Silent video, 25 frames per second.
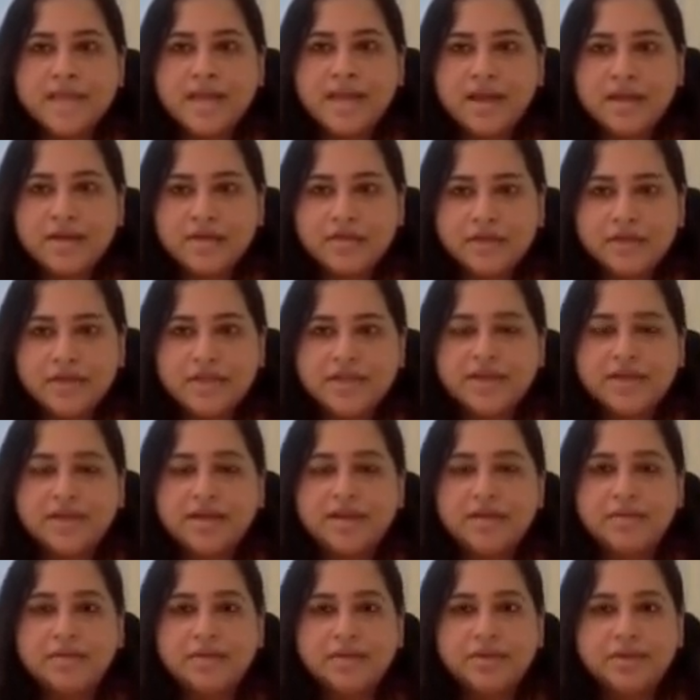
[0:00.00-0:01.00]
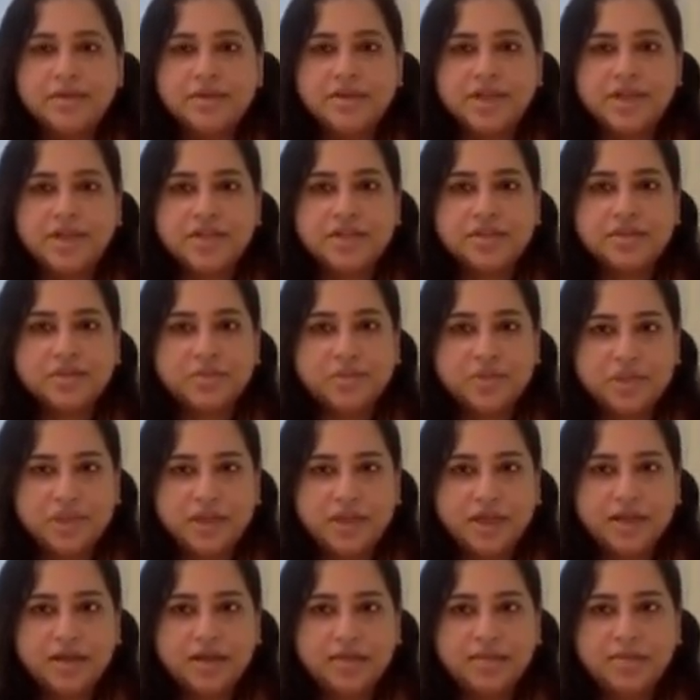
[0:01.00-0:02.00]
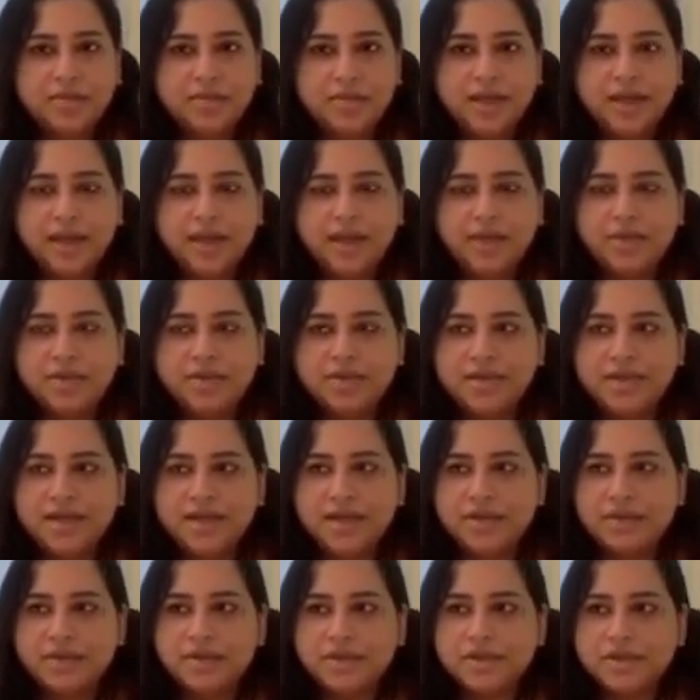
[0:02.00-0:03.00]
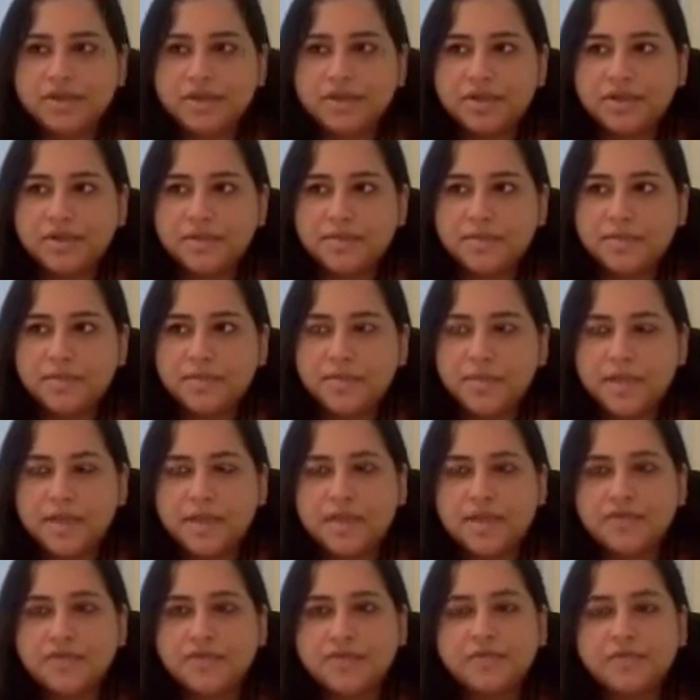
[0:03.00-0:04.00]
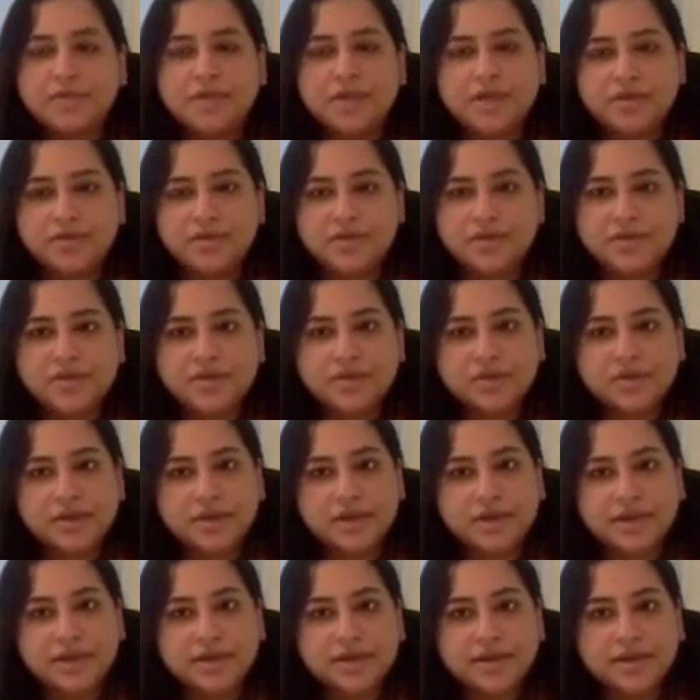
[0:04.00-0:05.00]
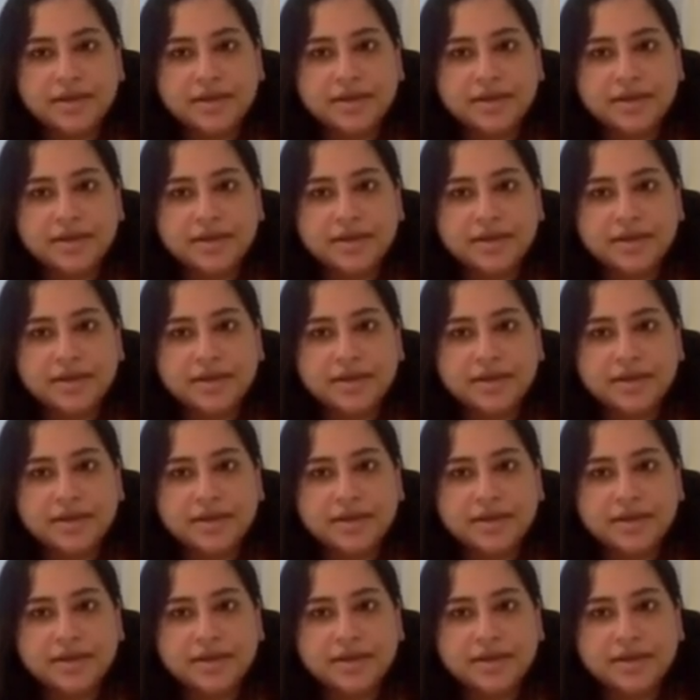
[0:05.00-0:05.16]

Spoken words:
Every time a rejection would come, I would doubt a different part of the story.